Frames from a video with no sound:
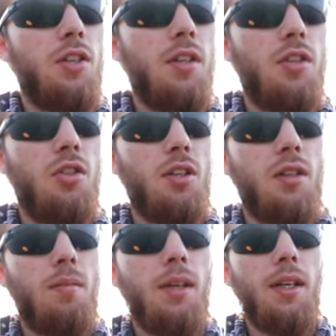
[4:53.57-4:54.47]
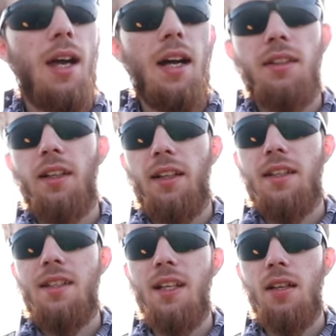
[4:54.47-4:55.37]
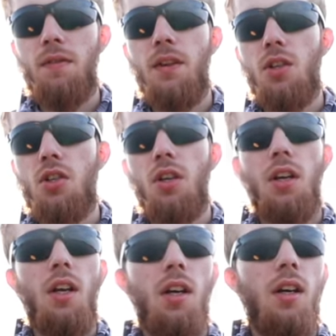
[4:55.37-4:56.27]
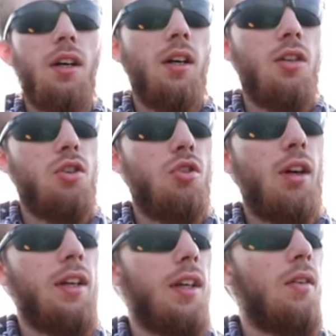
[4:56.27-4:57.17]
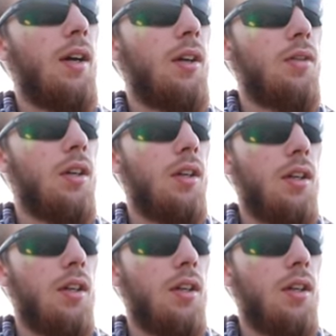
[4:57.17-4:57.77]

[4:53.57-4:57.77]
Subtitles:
This is just gonna be acting like a sick fish, just trying to get around.